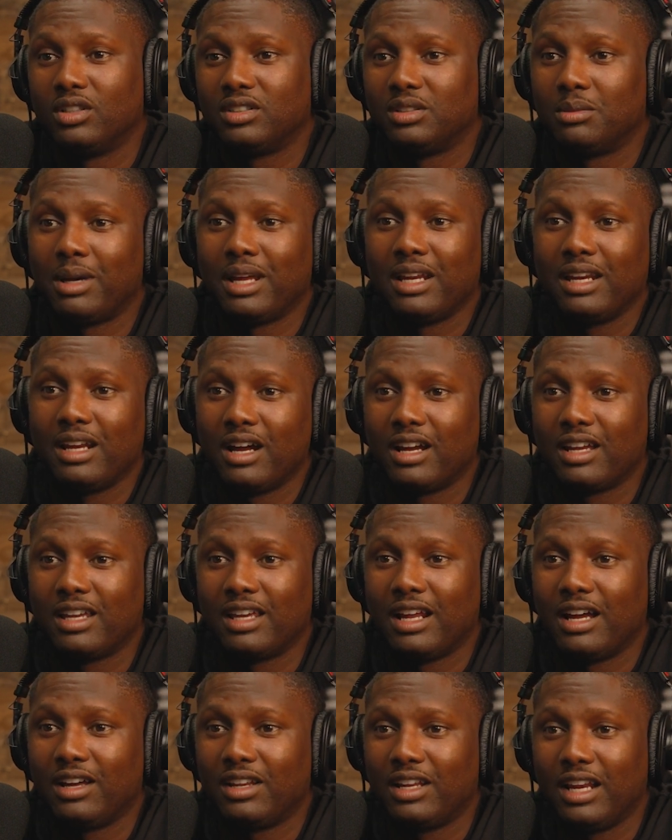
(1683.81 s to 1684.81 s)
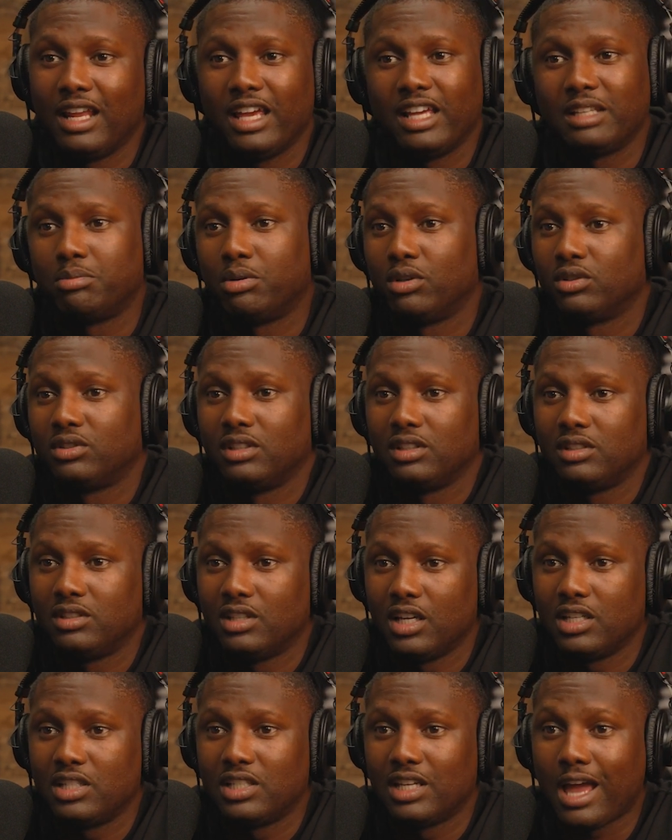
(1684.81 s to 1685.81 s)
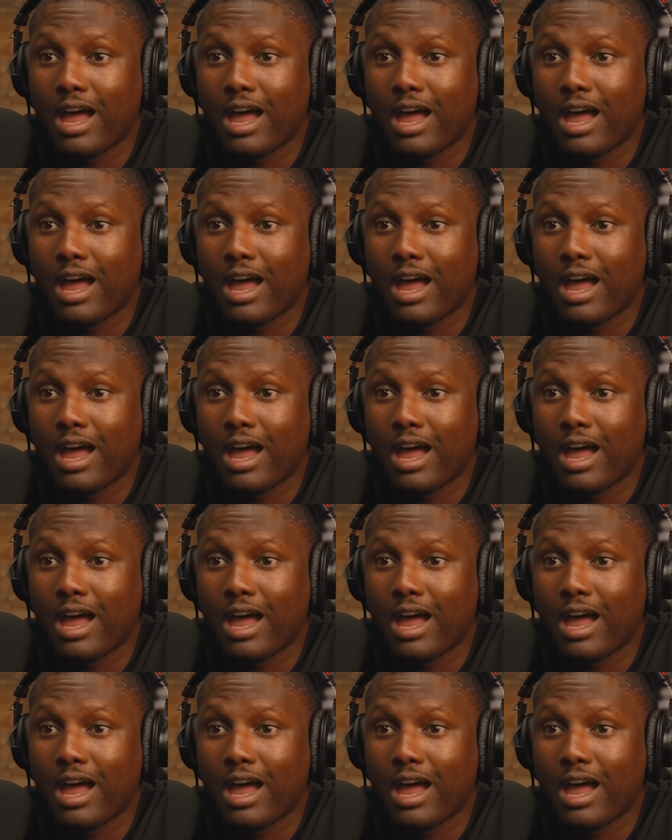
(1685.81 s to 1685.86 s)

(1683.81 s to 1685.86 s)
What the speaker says: somebody knock it out, the last person to touch it